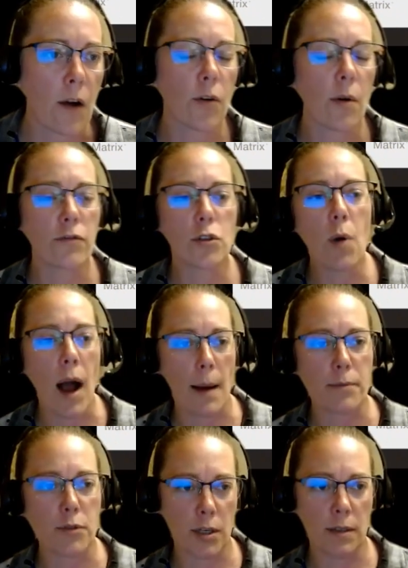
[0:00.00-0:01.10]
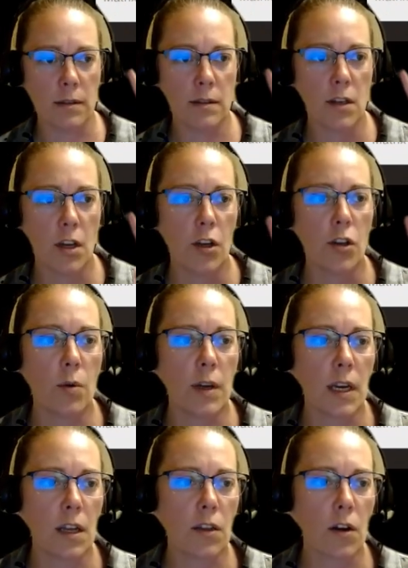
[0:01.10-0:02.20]
Now you have two options. You
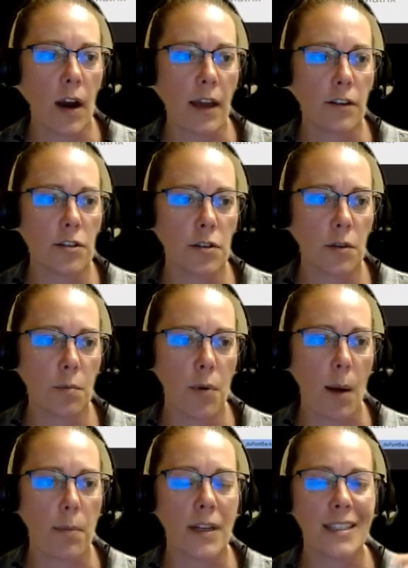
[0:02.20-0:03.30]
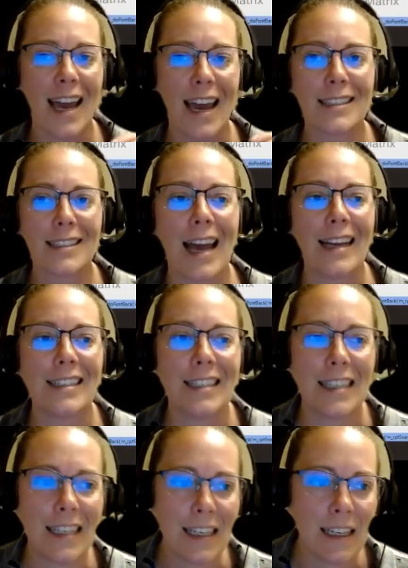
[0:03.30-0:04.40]
can either enter the property tax
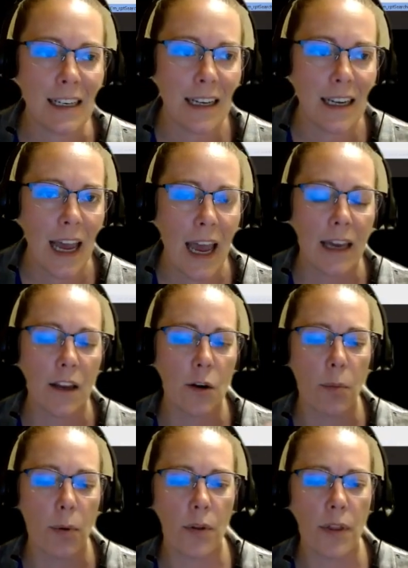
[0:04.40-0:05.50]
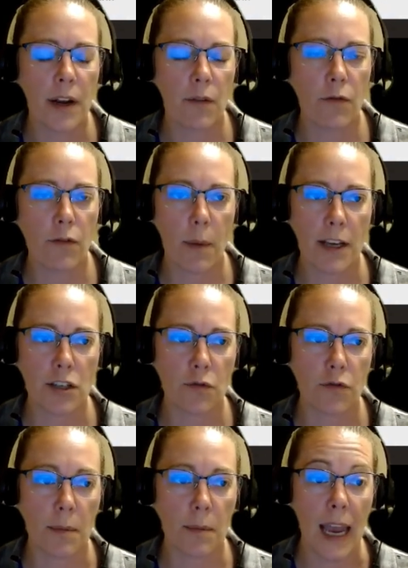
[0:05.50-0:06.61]
ID and it'll pull that information
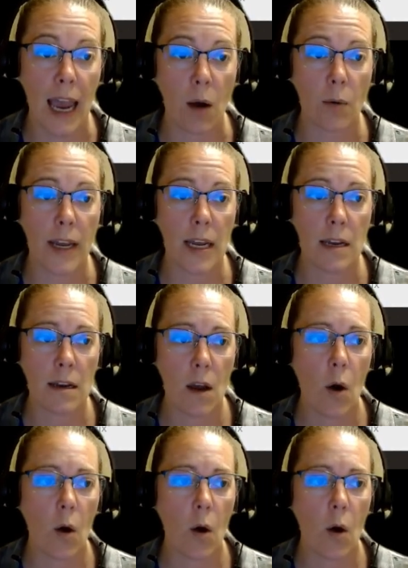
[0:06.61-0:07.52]
from the county,